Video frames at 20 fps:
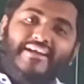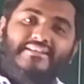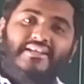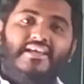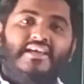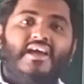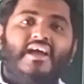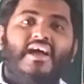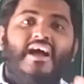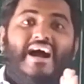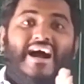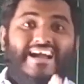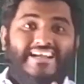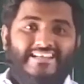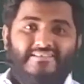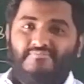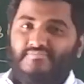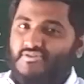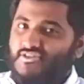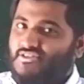by the
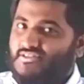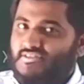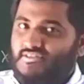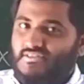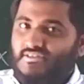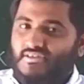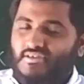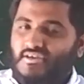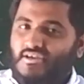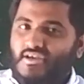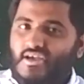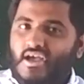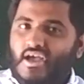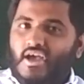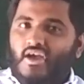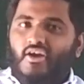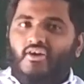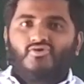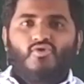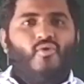atoms.
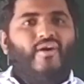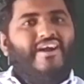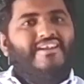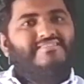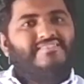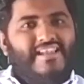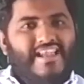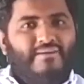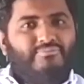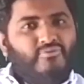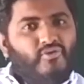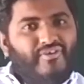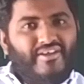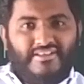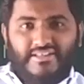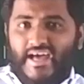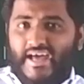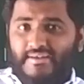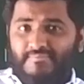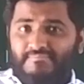So what is left
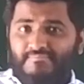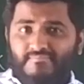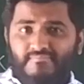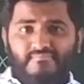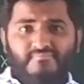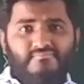with then?